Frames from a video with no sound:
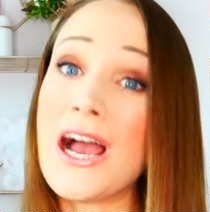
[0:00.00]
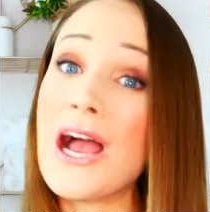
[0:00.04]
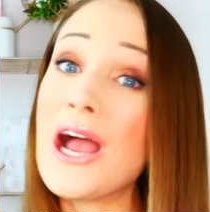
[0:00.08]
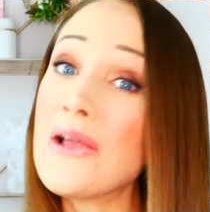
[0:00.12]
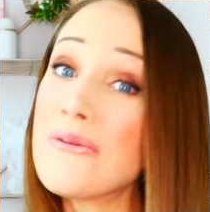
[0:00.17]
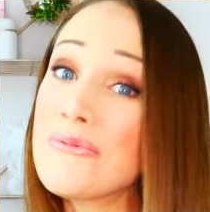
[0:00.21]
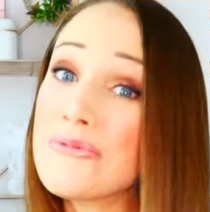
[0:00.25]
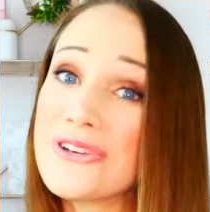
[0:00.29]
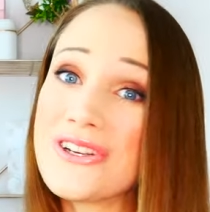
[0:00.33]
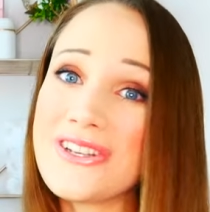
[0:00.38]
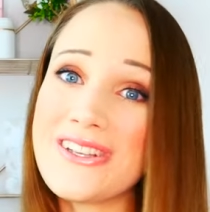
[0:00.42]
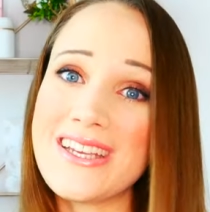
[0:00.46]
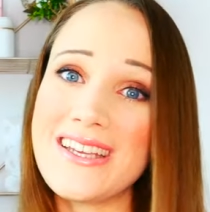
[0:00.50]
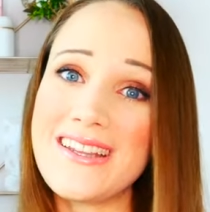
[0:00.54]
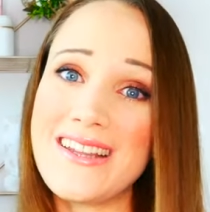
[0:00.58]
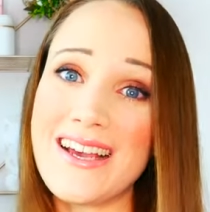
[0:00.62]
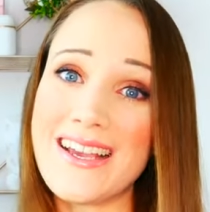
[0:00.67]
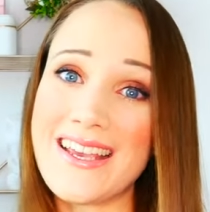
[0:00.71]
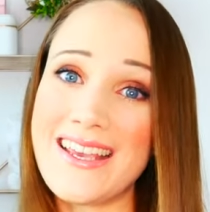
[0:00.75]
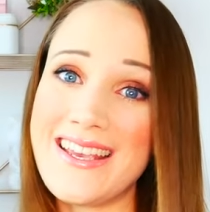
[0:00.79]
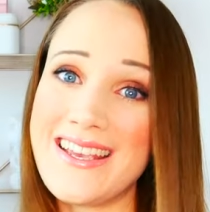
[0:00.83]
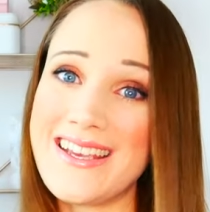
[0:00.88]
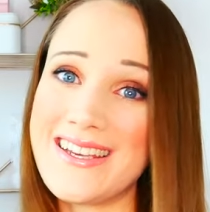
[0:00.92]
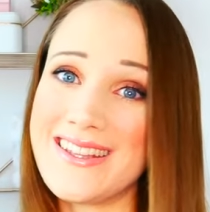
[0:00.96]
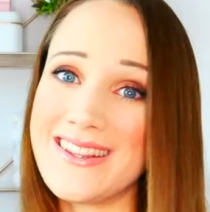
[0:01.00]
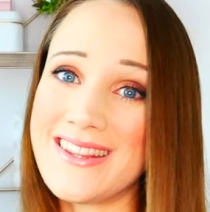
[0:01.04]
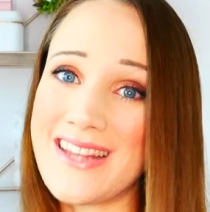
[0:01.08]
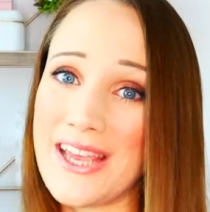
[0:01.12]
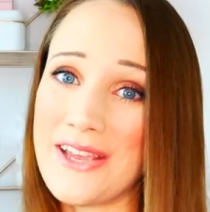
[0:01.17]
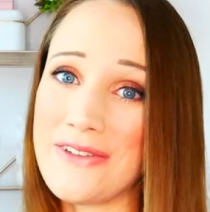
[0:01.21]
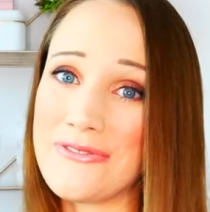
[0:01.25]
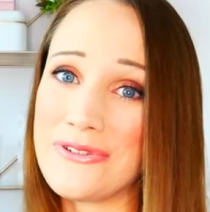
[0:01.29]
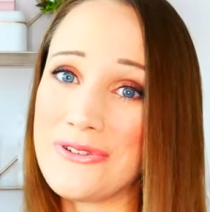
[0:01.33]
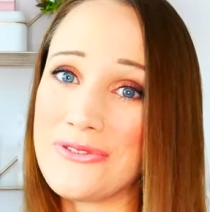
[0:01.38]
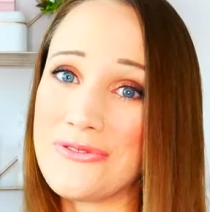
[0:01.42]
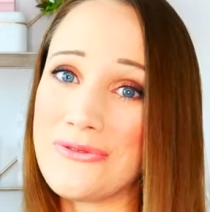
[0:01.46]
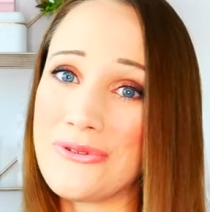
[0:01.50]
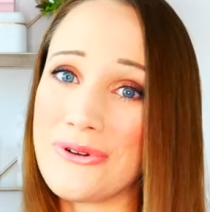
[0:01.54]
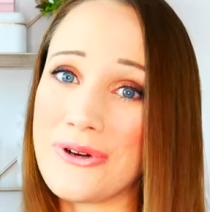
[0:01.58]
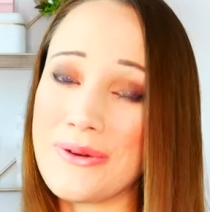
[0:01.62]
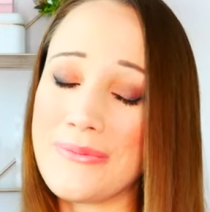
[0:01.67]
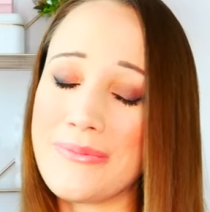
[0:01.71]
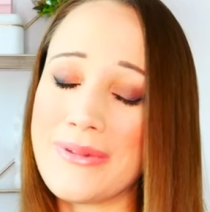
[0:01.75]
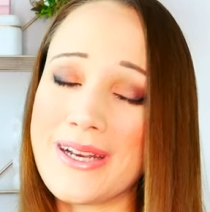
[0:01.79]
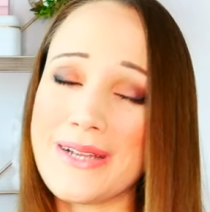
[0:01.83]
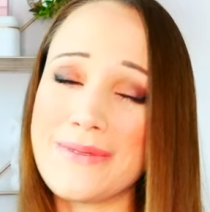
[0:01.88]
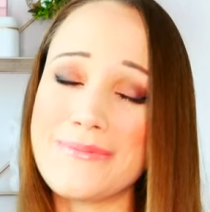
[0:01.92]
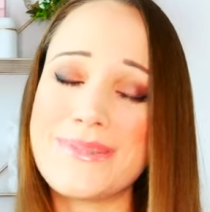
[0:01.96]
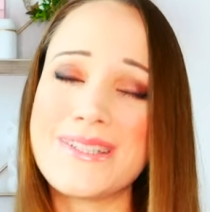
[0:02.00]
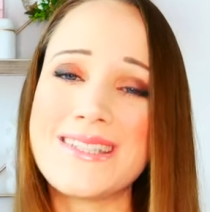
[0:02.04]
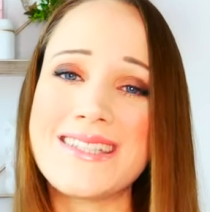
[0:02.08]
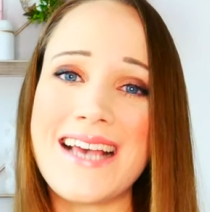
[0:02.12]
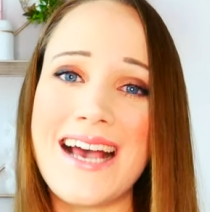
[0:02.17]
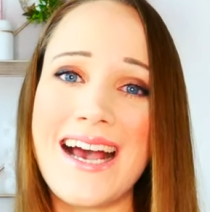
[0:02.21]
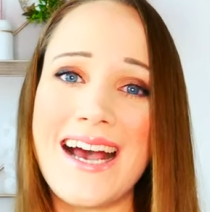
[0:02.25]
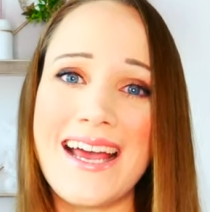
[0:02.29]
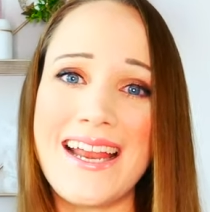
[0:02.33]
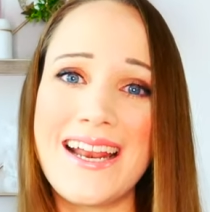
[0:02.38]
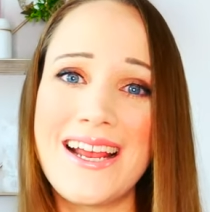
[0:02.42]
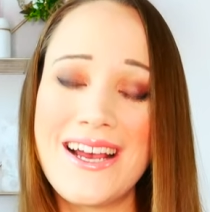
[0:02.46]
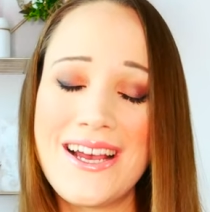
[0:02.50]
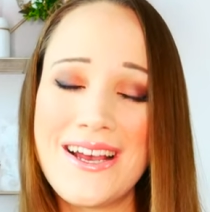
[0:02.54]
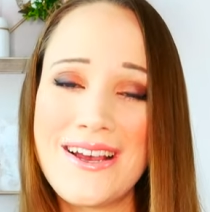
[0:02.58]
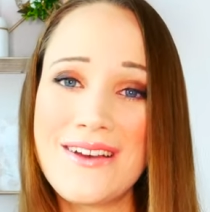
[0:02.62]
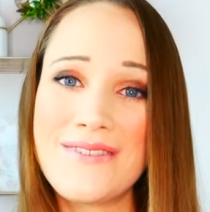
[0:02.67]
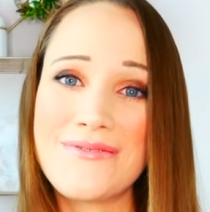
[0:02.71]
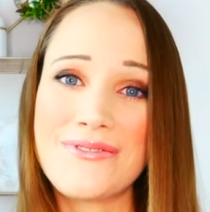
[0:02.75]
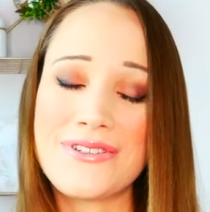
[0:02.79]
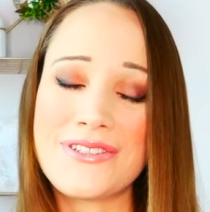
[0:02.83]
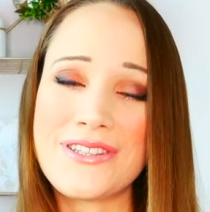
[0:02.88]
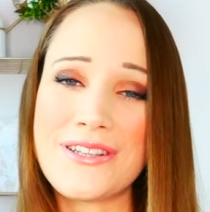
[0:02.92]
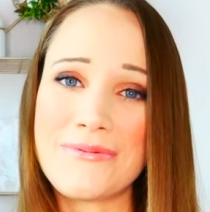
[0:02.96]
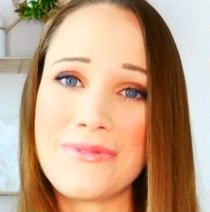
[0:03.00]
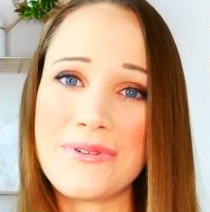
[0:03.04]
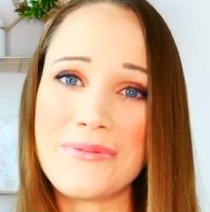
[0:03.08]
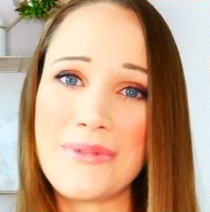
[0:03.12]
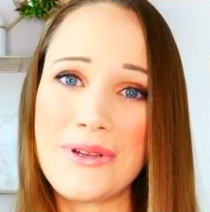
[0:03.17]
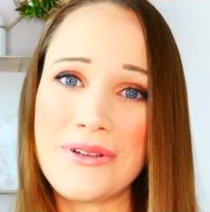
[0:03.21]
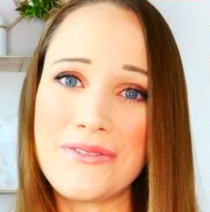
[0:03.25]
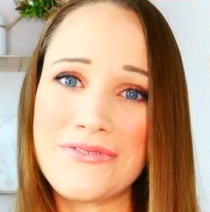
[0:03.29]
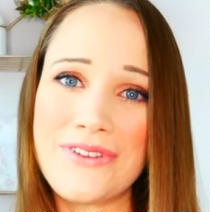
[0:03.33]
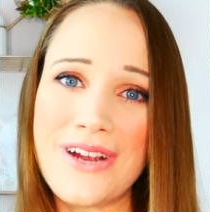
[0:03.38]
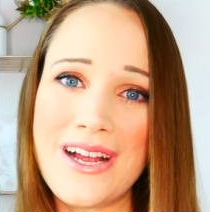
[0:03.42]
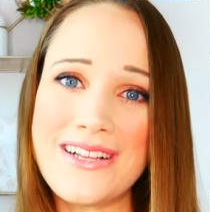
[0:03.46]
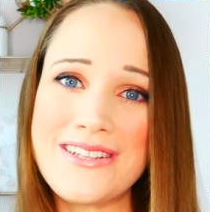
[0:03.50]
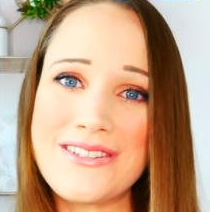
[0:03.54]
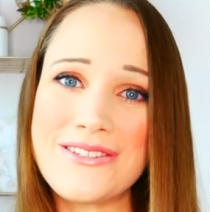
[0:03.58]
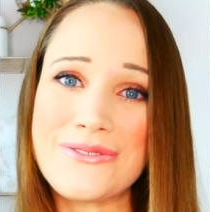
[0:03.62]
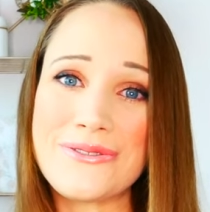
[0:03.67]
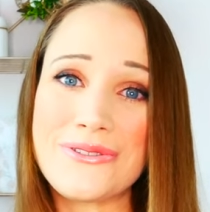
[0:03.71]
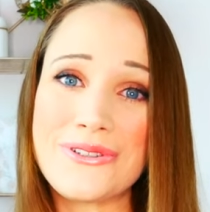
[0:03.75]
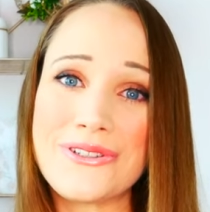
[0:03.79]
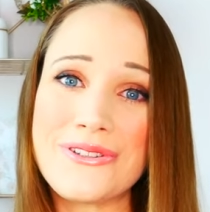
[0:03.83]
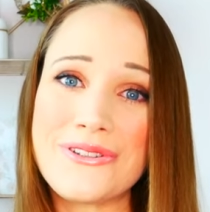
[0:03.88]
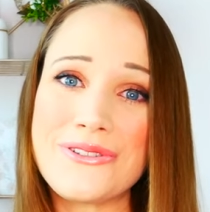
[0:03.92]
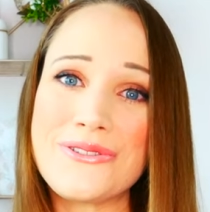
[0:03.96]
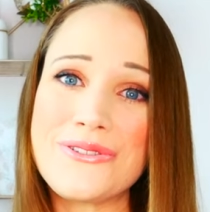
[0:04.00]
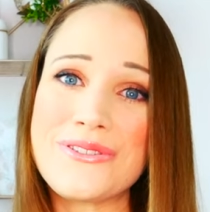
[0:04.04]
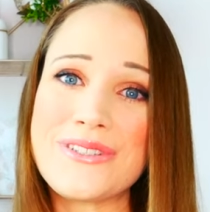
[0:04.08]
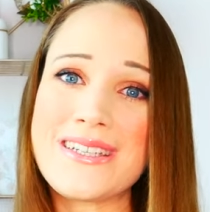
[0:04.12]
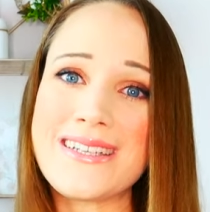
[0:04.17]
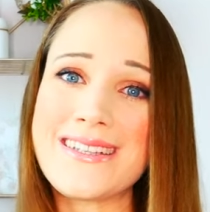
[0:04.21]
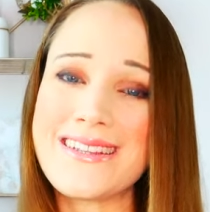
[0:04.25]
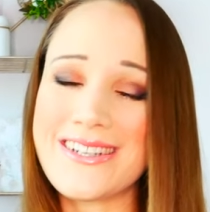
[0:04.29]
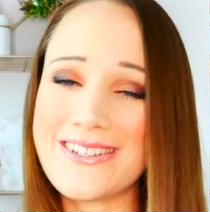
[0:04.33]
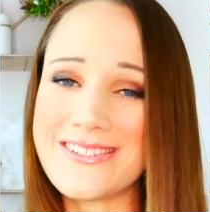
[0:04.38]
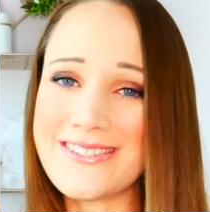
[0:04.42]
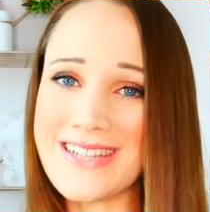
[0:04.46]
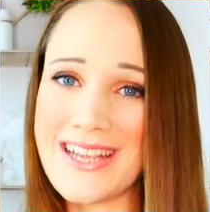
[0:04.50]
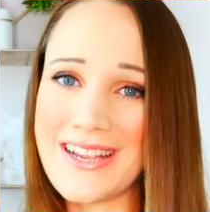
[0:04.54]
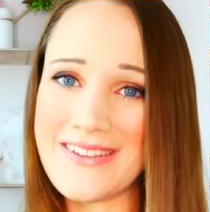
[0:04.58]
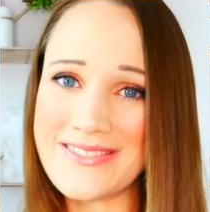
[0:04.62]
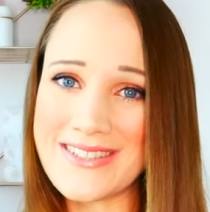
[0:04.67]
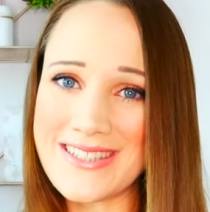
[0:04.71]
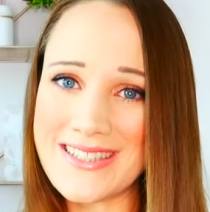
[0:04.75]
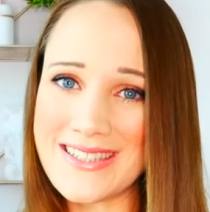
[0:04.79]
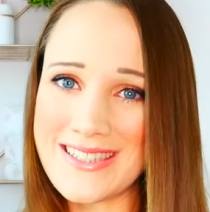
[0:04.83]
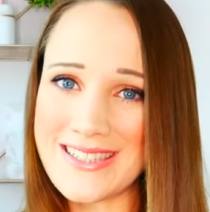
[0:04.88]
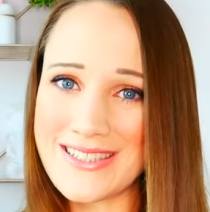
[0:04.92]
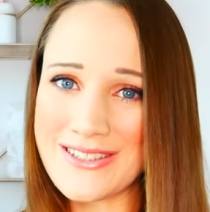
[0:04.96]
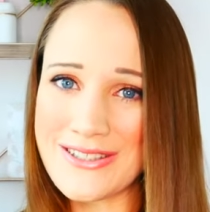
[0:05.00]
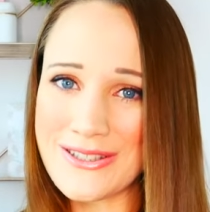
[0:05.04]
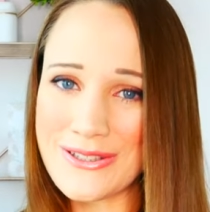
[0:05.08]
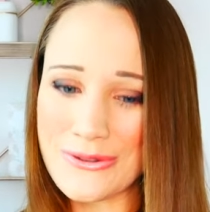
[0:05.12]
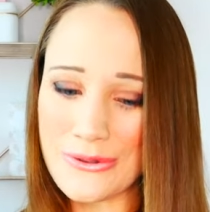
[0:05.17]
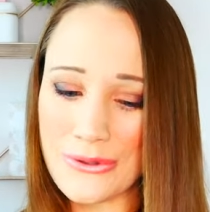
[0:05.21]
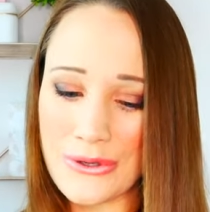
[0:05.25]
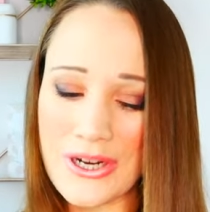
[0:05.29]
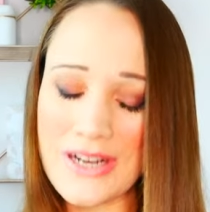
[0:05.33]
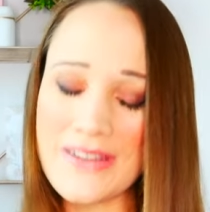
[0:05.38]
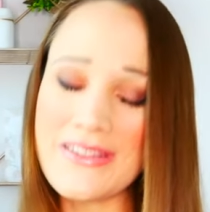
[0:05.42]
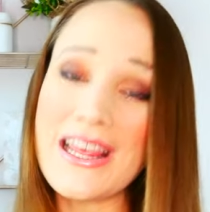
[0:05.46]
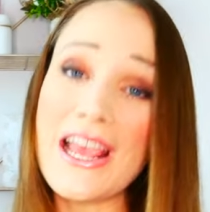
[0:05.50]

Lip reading: I'm really lucky and thankful for, but I'm sad for some of my friends who are losing their DAVIDsTEA store.